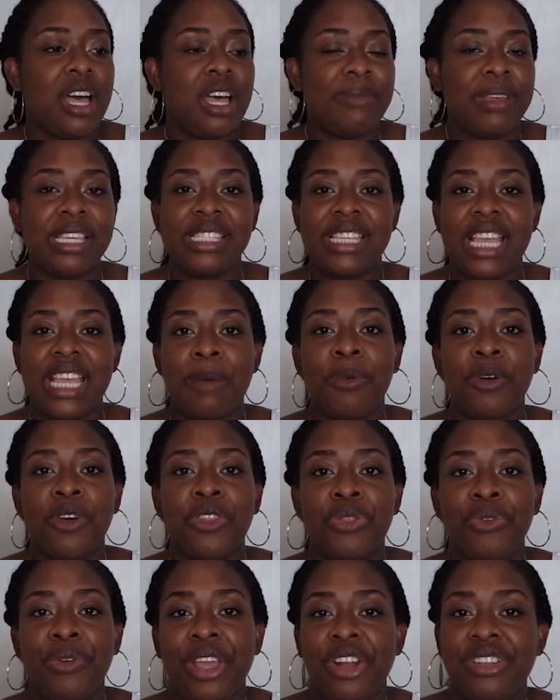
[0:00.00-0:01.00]
example,
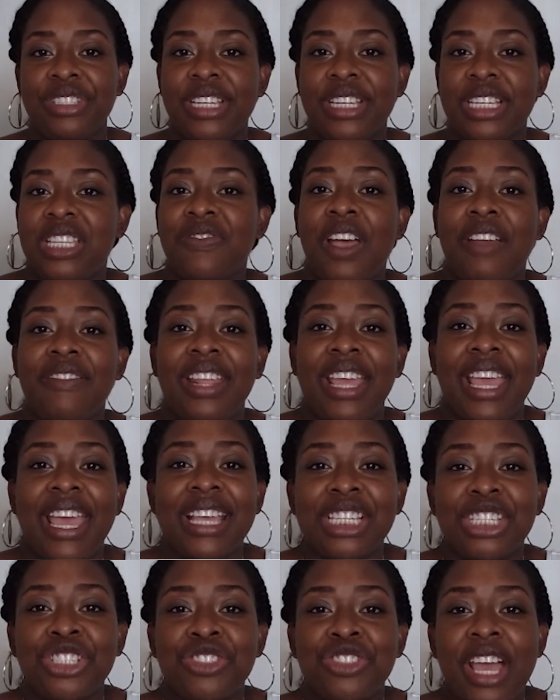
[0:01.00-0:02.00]
365-day
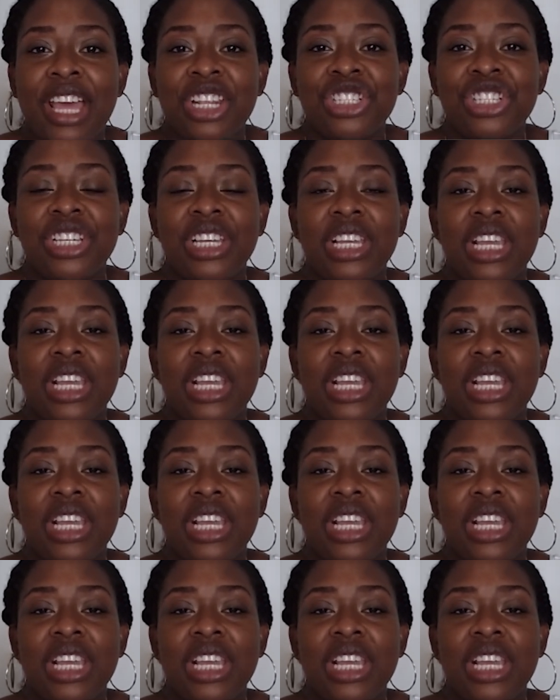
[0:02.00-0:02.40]
exit strategy,